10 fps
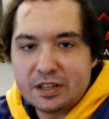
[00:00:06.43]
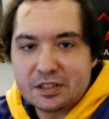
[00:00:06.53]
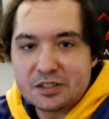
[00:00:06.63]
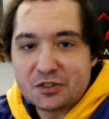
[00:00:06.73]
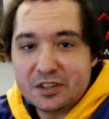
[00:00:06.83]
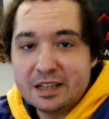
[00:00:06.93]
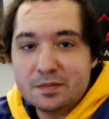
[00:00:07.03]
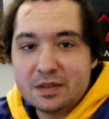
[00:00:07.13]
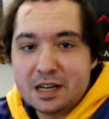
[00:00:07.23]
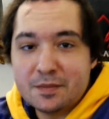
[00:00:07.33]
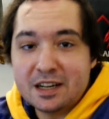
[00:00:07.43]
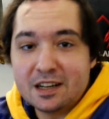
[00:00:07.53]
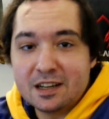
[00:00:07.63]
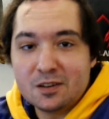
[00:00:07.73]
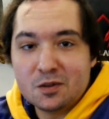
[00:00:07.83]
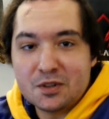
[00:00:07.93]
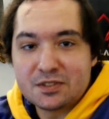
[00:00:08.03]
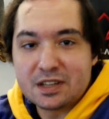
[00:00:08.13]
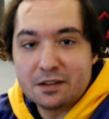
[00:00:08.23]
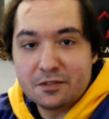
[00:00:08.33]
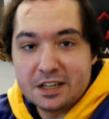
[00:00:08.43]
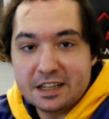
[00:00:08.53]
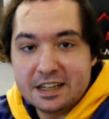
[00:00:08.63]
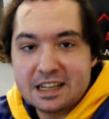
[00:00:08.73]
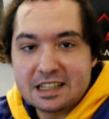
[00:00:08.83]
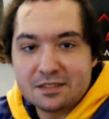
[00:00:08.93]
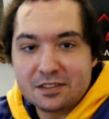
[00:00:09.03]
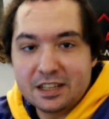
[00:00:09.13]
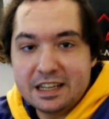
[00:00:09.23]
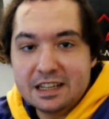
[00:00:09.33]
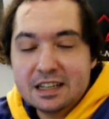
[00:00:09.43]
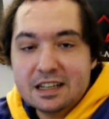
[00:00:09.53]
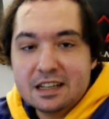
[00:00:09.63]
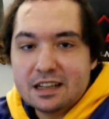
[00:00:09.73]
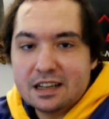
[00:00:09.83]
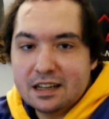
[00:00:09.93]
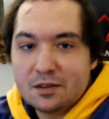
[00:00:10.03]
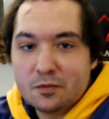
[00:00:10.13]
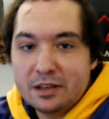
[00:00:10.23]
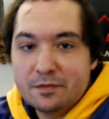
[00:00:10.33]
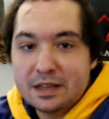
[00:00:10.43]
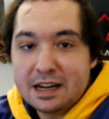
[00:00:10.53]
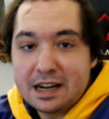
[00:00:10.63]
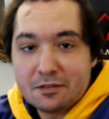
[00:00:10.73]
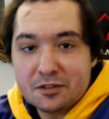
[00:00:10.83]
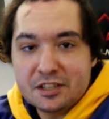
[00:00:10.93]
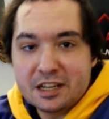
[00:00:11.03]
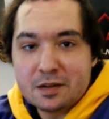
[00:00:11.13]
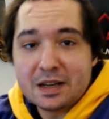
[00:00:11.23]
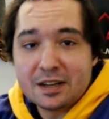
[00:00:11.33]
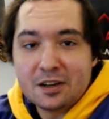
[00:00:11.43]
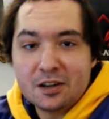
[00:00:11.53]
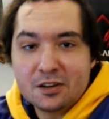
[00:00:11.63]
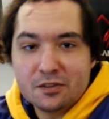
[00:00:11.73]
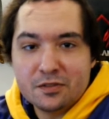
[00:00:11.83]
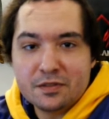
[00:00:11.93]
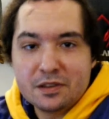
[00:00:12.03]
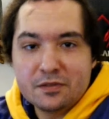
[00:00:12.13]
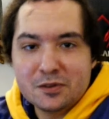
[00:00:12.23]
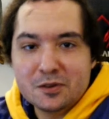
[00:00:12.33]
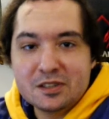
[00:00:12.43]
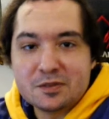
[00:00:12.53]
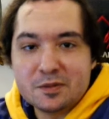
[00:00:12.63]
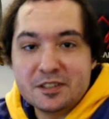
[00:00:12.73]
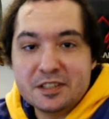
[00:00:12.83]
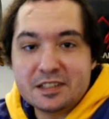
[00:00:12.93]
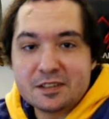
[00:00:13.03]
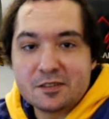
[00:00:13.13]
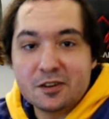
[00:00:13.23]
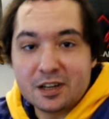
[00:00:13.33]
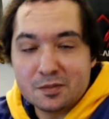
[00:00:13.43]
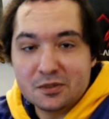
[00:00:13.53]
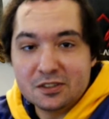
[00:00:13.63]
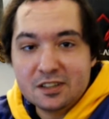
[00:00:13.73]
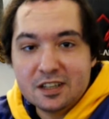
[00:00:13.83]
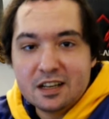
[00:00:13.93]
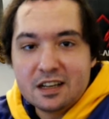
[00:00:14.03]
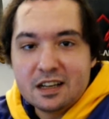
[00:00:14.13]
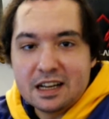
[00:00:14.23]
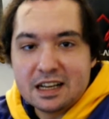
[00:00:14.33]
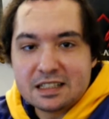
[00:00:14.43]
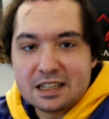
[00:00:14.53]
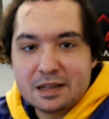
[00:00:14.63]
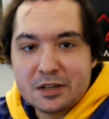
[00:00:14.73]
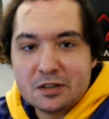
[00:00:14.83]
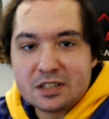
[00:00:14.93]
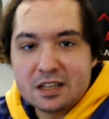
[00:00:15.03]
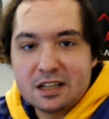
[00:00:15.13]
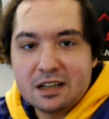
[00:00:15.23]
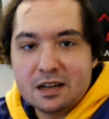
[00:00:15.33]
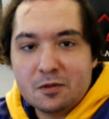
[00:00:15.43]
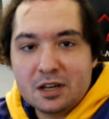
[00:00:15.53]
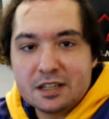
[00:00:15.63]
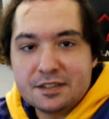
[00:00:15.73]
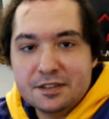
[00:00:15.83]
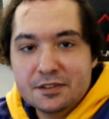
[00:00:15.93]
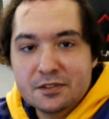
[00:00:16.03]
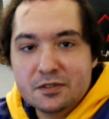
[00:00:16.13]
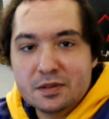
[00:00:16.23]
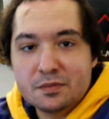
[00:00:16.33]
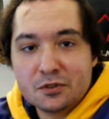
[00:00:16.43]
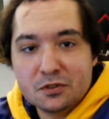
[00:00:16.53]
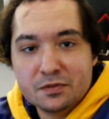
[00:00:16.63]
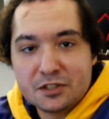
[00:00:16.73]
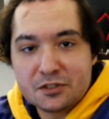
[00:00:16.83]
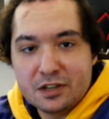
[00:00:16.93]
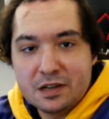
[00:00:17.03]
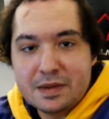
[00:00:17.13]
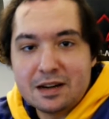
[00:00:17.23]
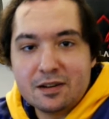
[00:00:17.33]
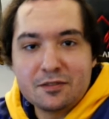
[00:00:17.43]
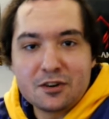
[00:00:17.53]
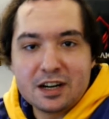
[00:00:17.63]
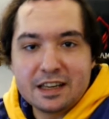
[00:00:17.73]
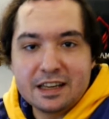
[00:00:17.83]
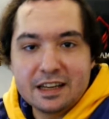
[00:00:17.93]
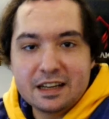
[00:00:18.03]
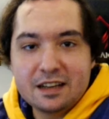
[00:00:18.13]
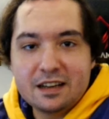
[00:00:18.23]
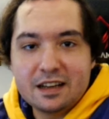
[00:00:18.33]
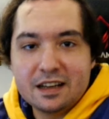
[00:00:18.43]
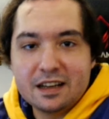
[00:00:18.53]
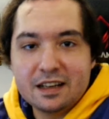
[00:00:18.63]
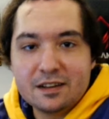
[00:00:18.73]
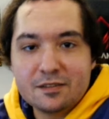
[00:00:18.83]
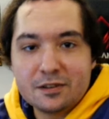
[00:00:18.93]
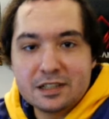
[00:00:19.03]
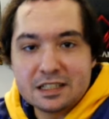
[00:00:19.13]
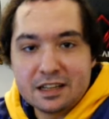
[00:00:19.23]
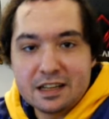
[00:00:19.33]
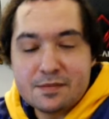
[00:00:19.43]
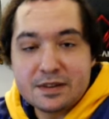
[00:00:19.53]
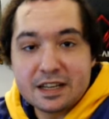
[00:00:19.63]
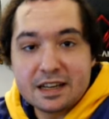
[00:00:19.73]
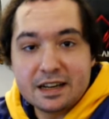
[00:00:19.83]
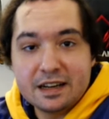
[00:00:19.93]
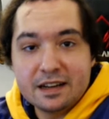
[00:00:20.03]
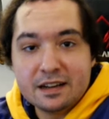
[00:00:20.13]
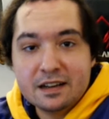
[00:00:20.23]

the stream. I've been on almost every night as of late, and we've been averaging about 150 viewers, which is incredible. As time goes on, I want to improve the stream however I can, and recently I've been getting